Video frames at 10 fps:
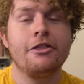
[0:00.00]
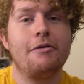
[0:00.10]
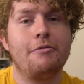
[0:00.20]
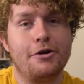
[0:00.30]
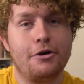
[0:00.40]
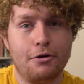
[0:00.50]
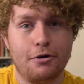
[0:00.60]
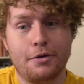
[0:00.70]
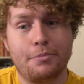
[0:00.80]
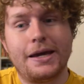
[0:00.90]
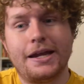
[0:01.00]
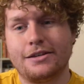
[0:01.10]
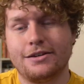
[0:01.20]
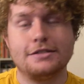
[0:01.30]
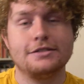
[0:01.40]
there would no longer be any
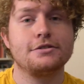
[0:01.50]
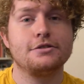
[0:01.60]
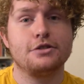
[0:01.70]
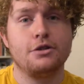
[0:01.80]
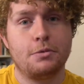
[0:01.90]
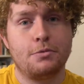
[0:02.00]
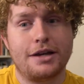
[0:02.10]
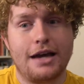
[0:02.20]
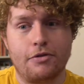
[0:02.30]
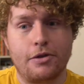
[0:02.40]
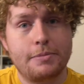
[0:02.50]
Titans because no one would have the